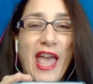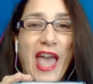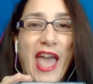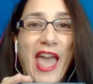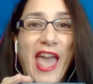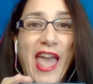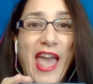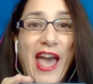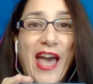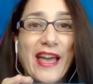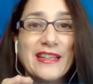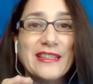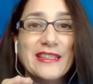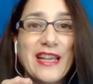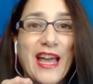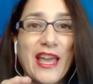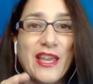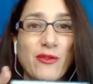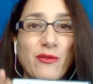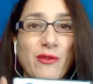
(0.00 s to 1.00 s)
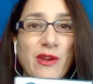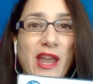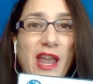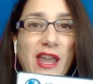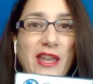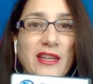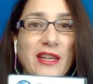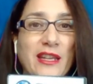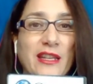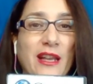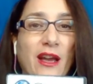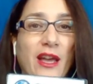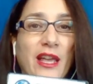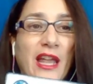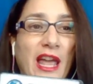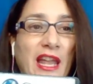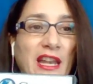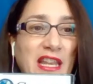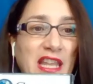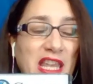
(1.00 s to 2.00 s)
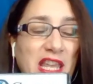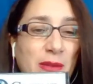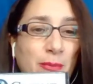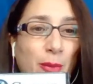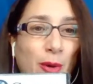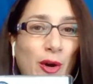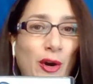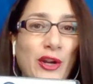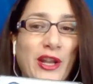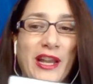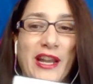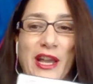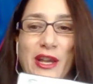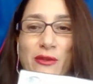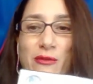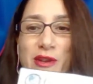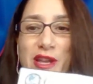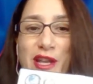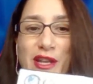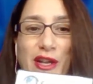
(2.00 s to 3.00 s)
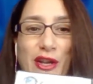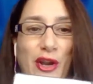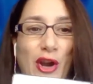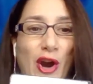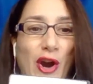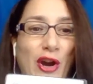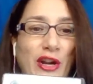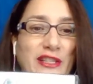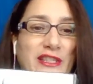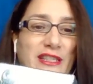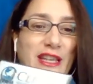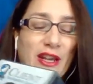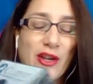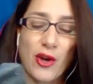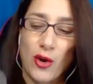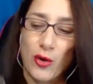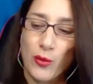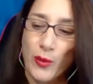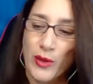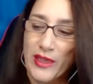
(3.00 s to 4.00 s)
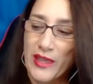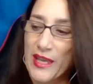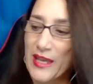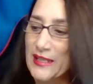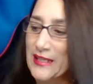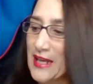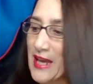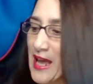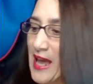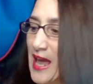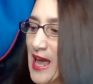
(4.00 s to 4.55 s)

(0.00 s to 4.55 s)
and I created an ebook, and I created cards that go with this.